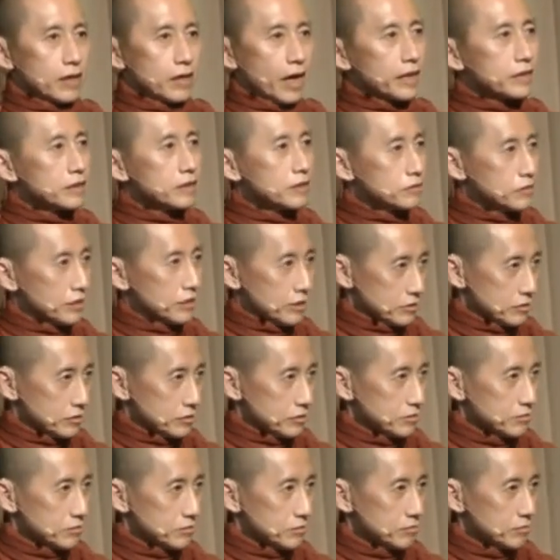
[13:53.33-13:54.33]
idle
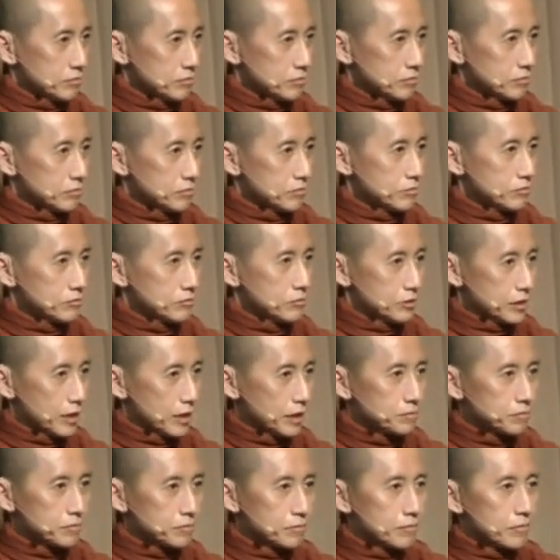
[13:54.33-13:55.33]
things.
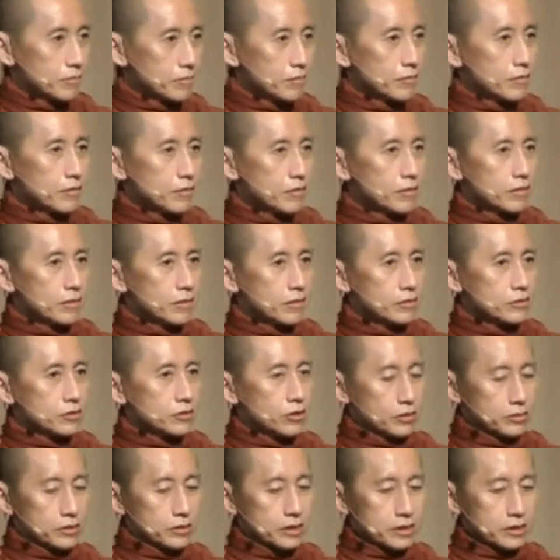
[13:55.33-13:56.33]
Okay?
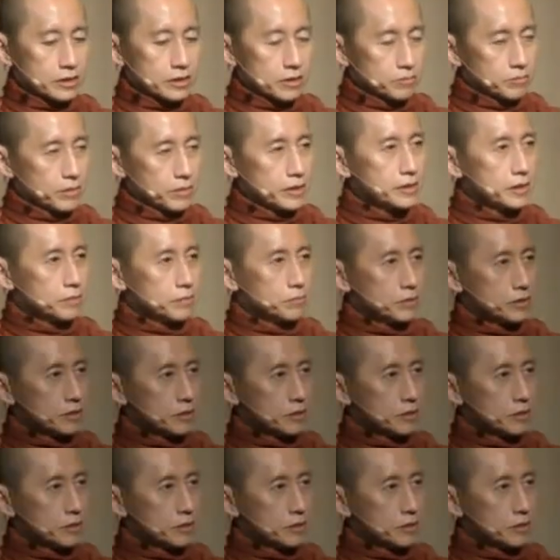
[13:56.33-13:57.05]
So this is the basic